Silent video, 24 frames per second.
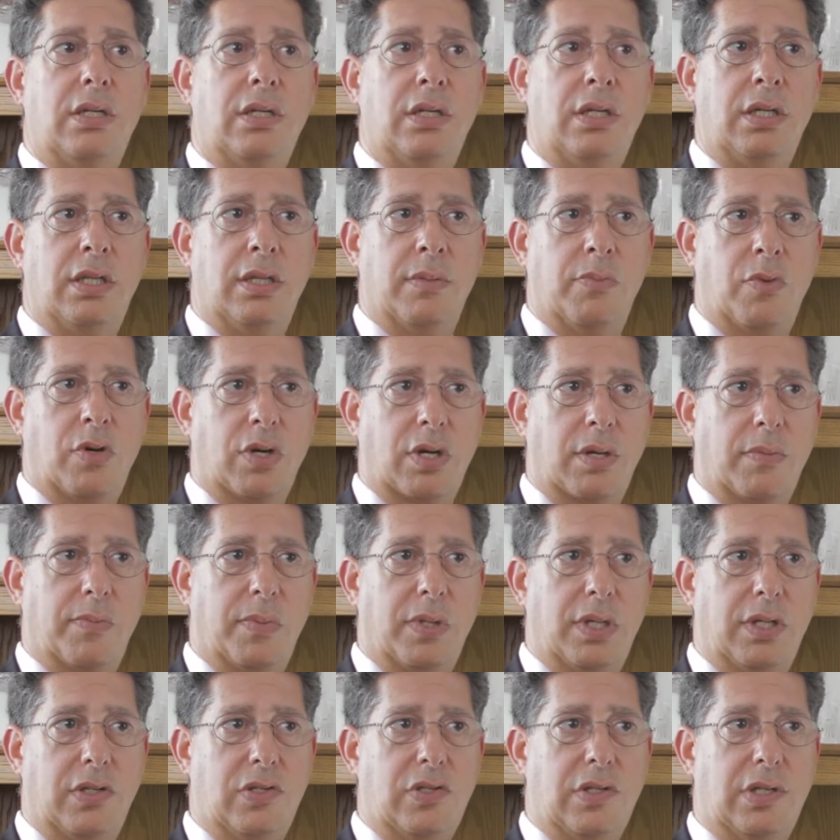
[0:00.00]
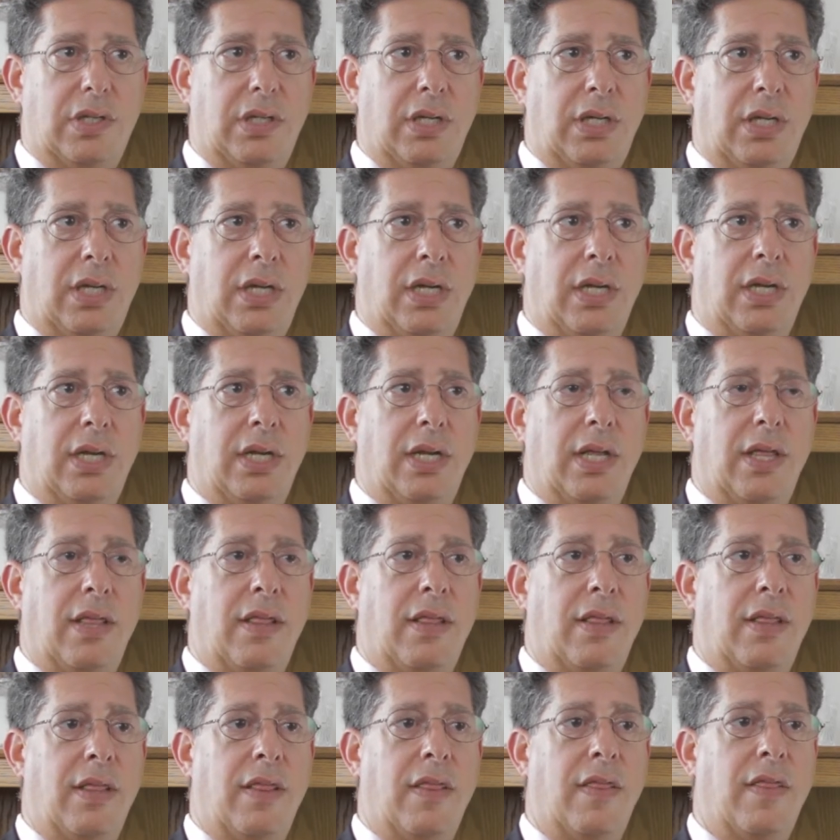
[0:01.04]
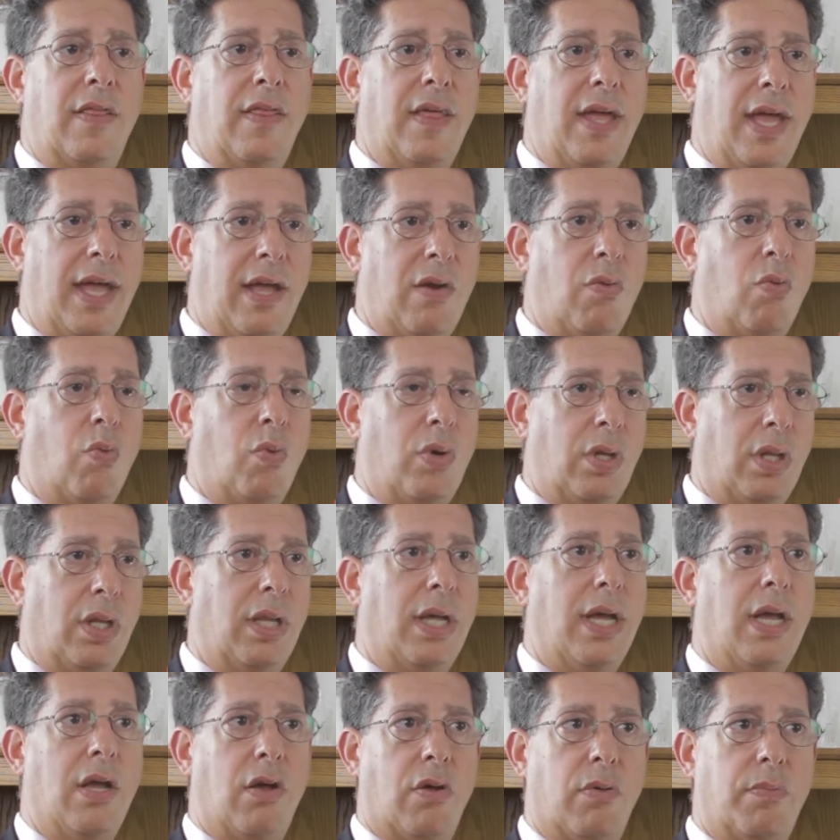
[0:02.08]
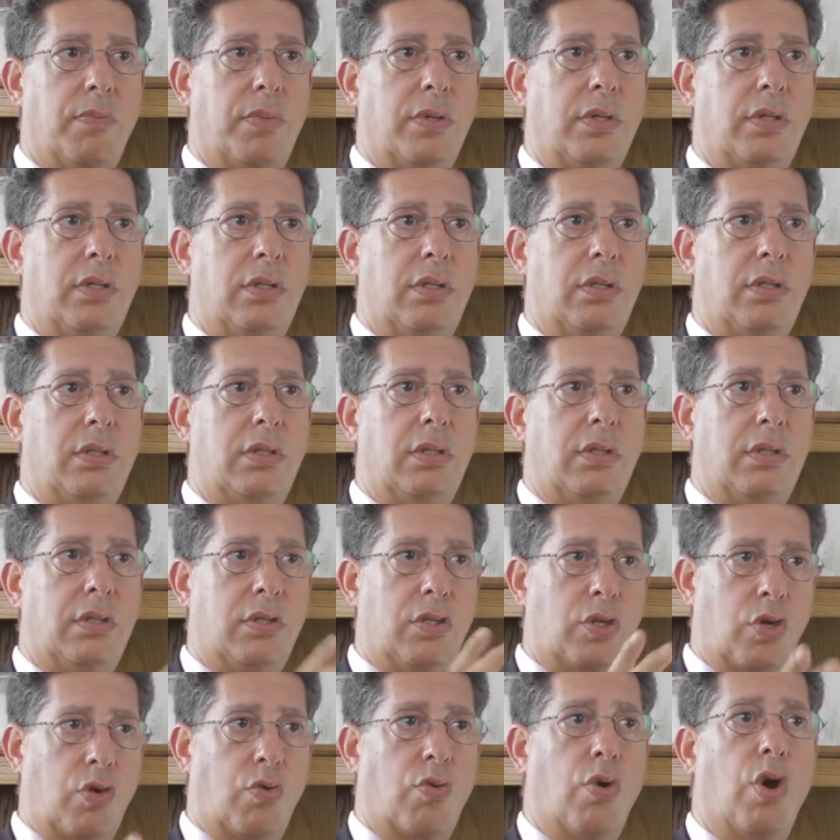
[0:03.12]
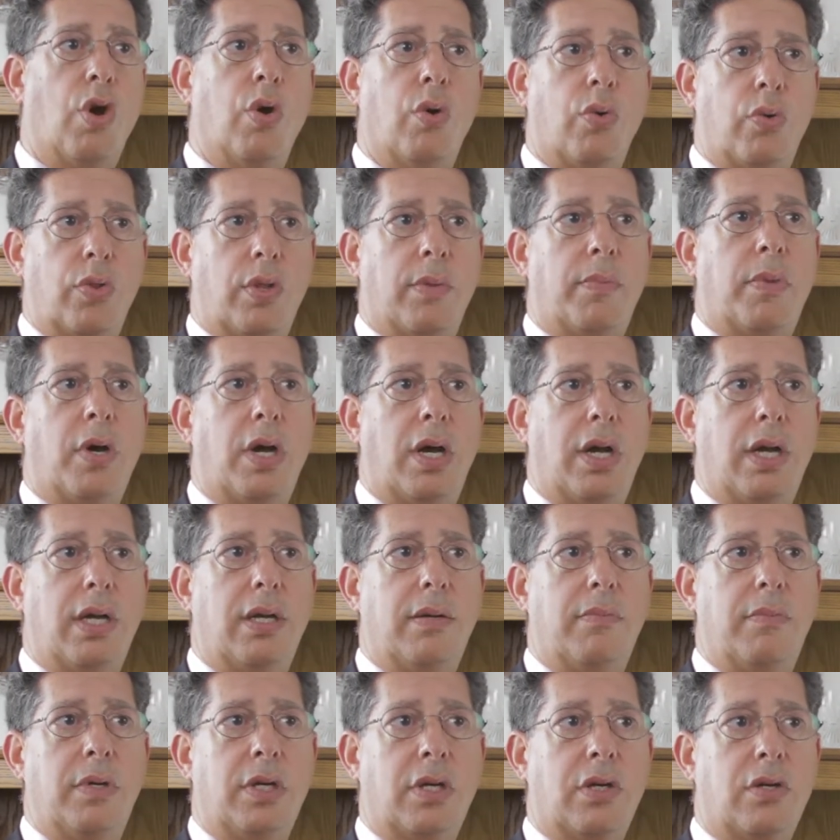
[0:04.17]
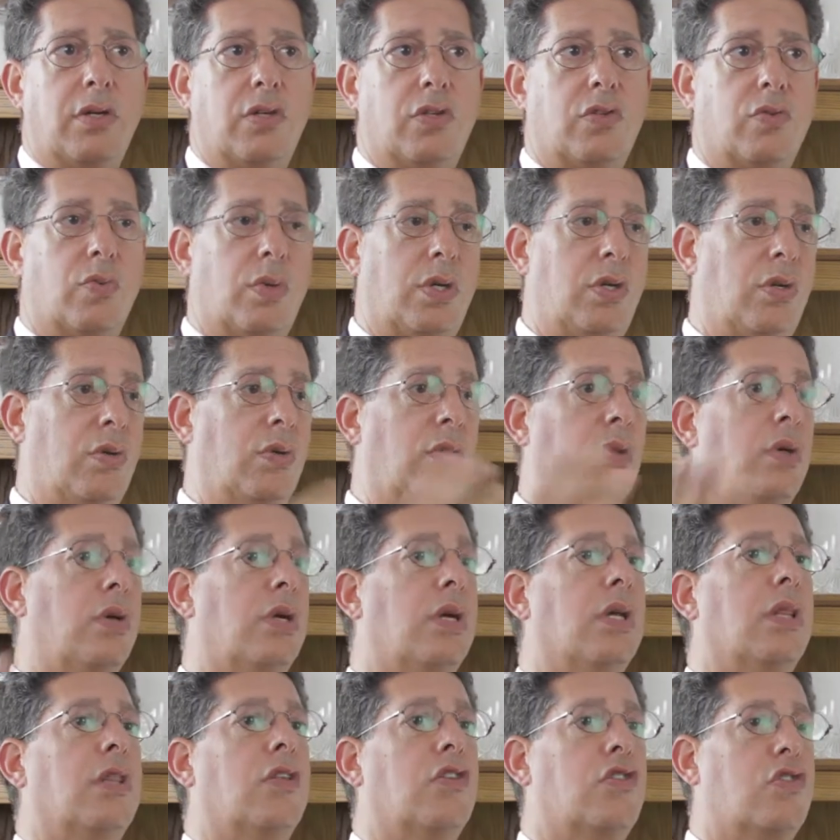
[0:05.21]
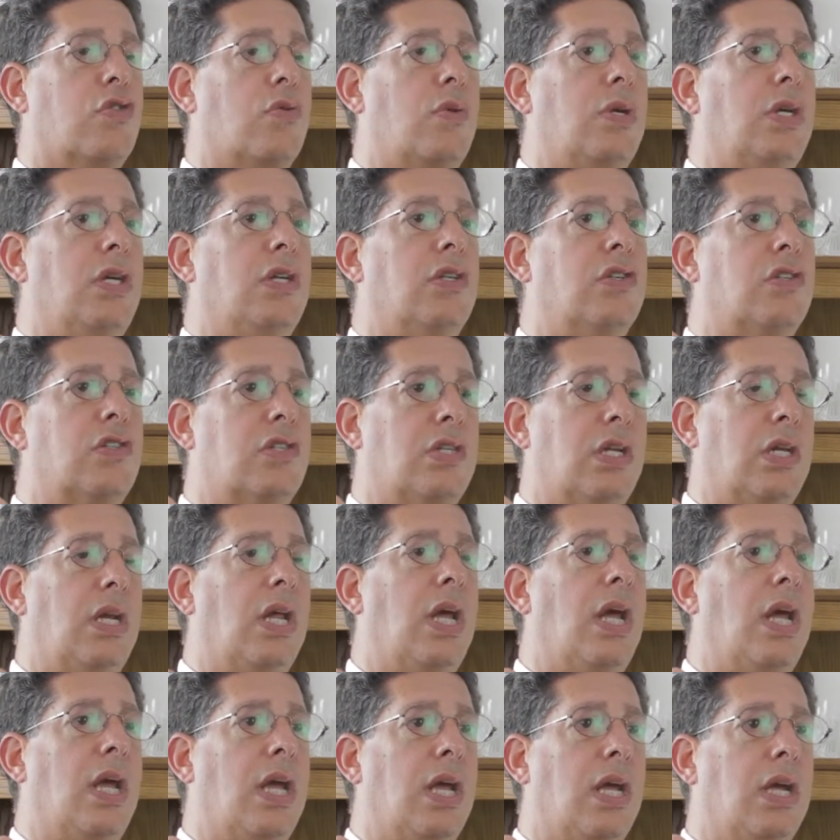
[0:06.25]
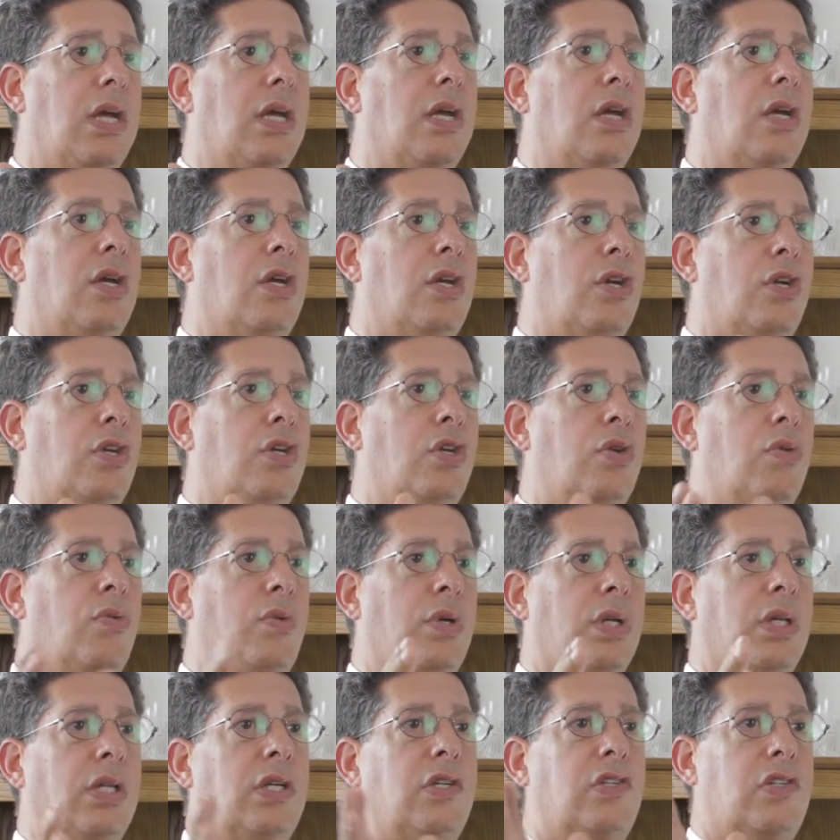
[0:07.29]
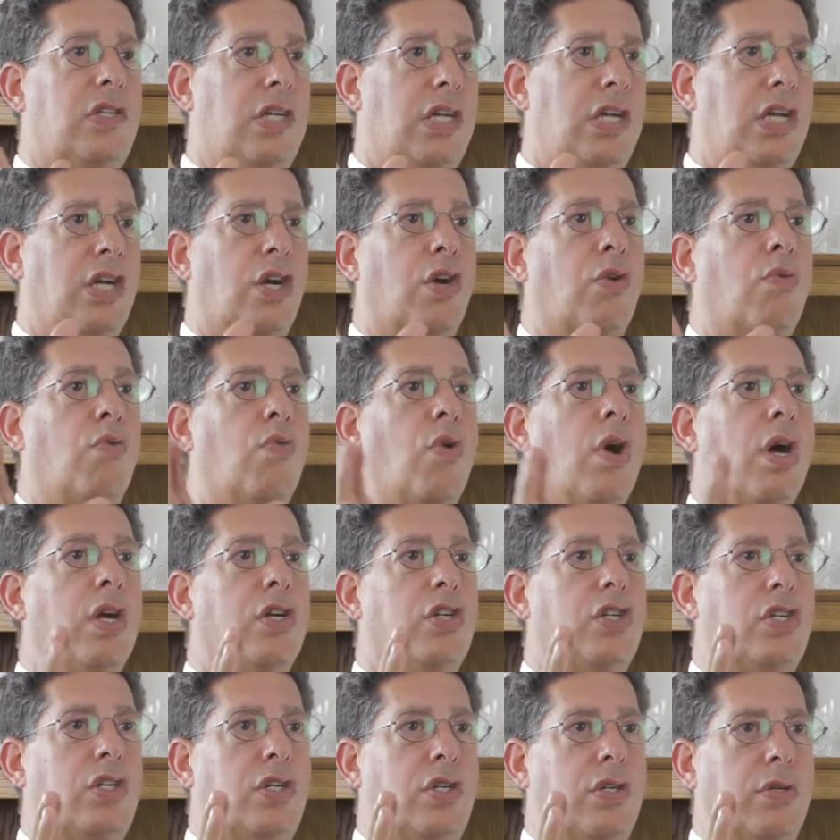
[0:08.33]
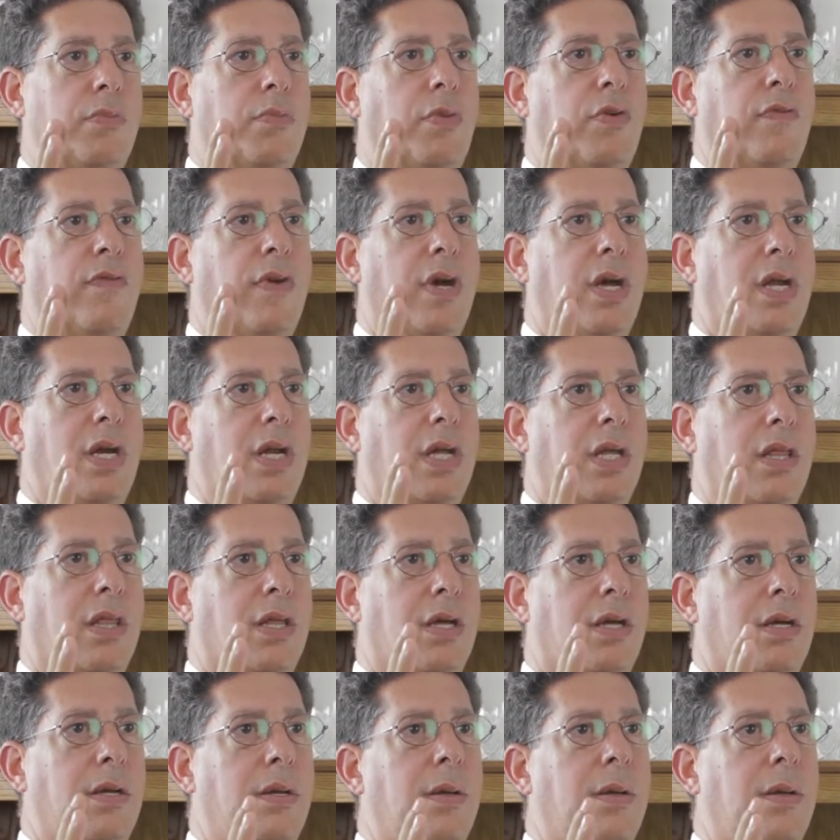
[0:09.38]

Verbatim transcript: in the marketplace. And that will help grow the pie, because when you look at the screens today, you're really seeing a rush to providing the